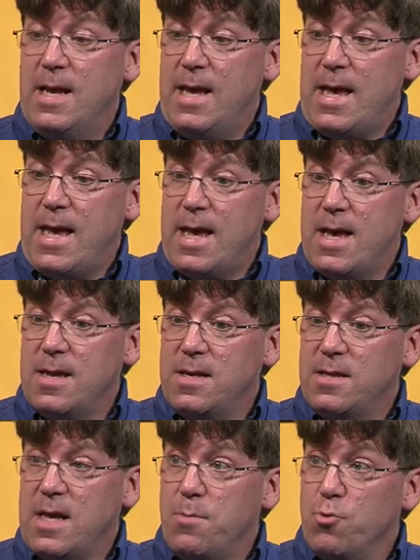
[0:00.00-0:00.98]

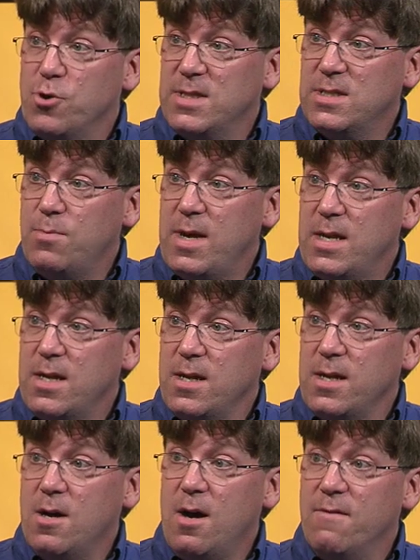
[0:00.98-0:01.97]
And they participate in
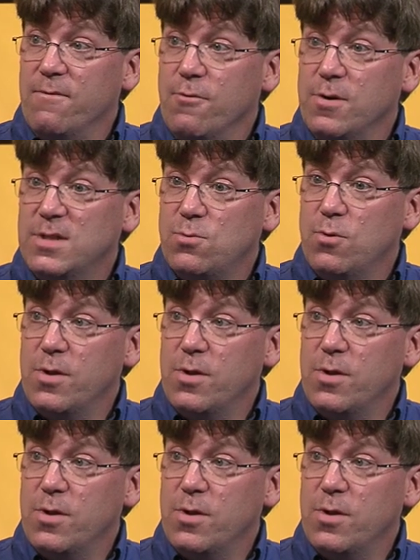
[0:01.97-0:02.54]
a conference